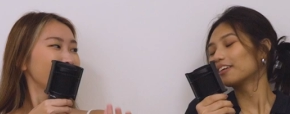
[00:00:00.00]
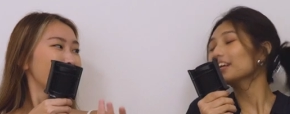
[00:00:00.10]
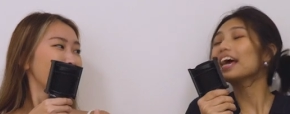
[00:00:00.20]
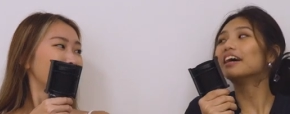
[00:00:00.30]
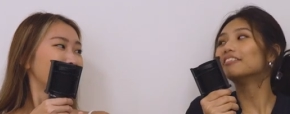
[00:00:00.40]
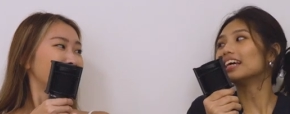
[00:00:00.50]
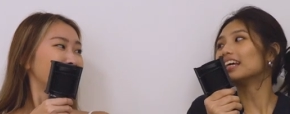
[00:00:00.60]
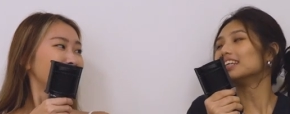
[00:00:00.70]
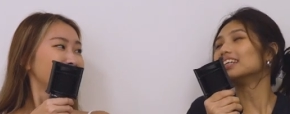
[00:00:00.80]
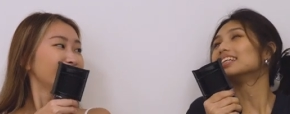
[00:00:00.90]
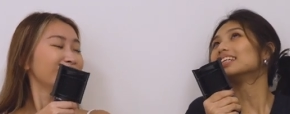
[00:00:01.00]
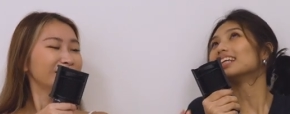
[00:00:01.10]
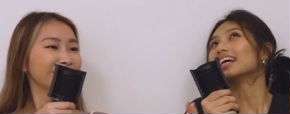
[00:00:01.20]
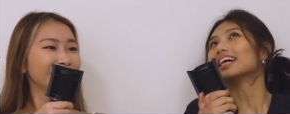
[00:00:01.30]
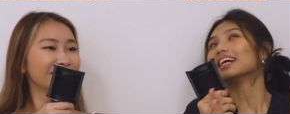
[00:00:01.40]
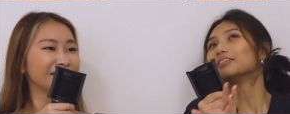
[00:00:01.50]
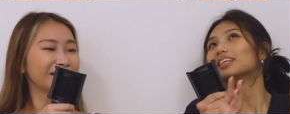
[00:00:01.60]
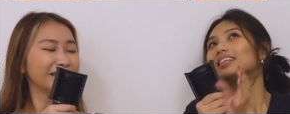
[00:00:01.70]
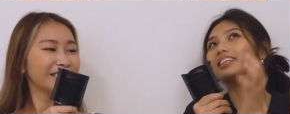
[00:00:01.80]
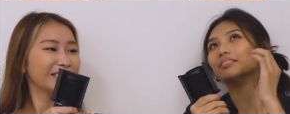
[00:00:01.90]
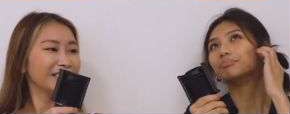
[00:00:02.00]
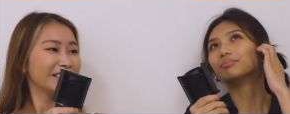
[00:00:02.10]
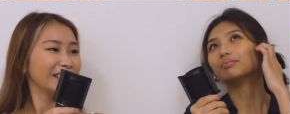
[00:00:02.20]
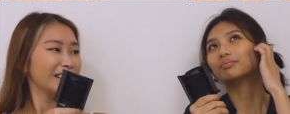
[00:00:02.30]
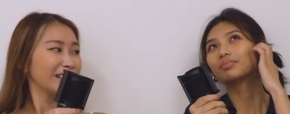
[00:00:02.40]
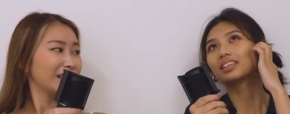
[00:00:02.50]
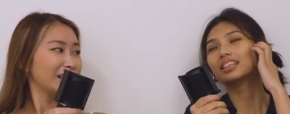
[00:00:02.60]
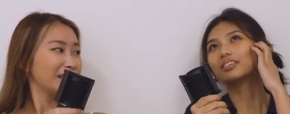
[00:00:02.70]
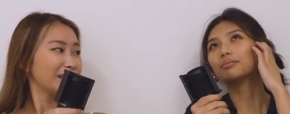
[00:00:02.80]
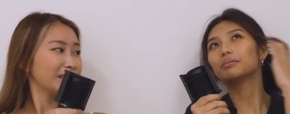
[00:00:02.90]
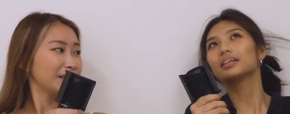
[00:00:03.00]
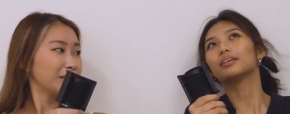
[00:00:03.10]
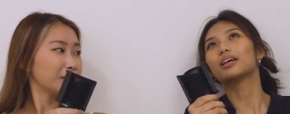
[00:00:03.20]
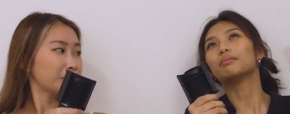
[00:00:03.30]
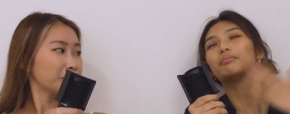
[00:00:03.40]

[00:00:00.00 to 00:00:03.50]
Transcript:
Speaker 1: don't have a, that. Oh. Like we oh or oh, maybe okay,